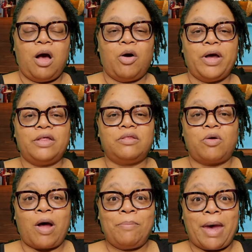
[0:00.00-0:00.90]
Okay,
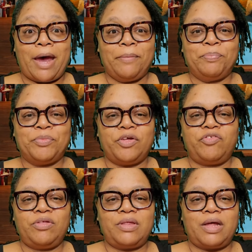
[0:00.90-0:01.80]
so I'm back, and
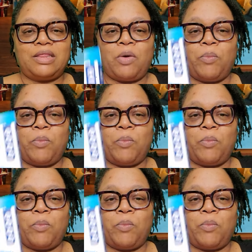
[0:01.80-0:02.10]
she said they